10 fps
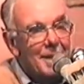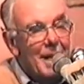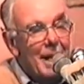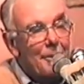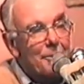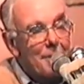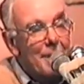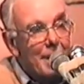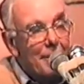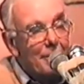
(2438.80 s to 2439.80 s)
And also
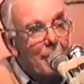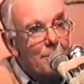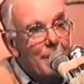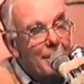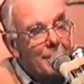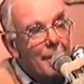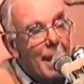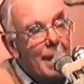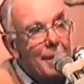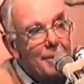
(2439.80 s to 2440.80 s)
met up with an old mate of
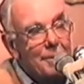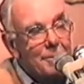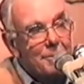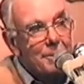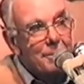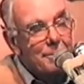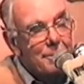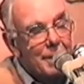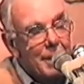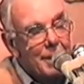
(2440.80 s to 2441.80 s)
mine with whom
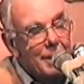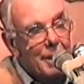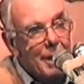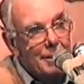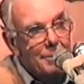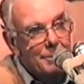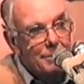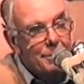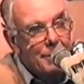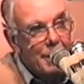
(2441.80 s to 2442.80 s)
he and I
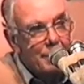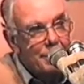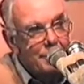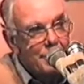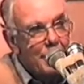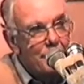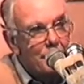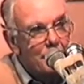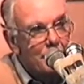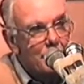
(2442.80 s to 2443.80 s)
flew together in Texas
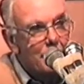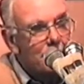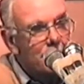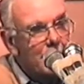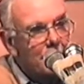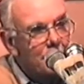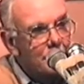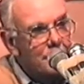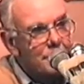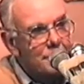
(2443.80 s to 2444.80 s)
during the war. Texas
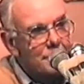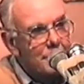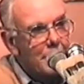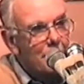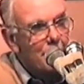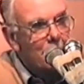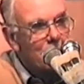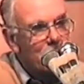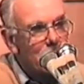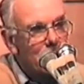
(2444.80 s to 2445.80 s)
is down the bottom
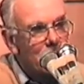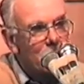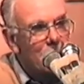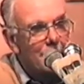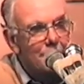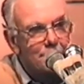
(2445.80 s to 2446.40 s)
of America somewhere.